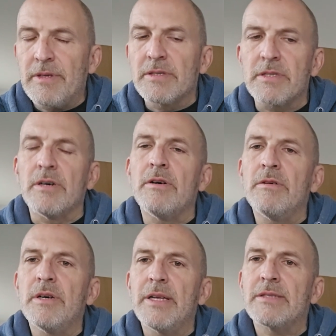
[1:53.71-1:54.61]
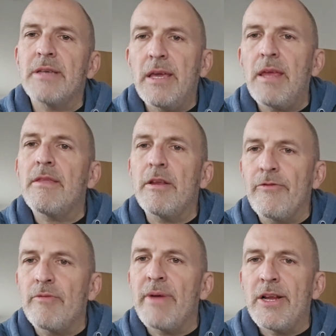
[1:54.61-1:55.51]
So it's taking the
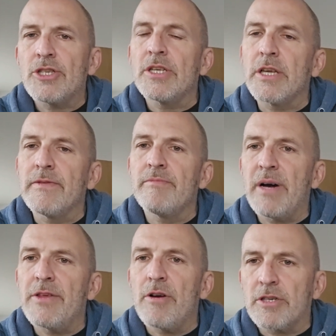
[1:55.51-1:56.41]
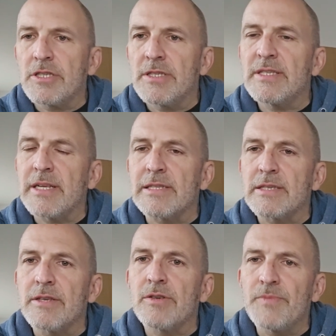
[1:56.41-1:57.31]
information given by the oxygen cells
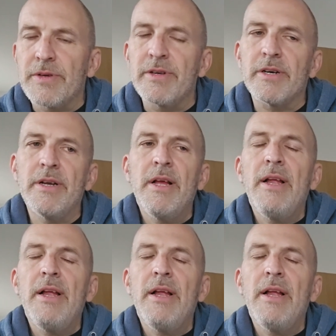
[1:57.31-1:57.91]
in the computer,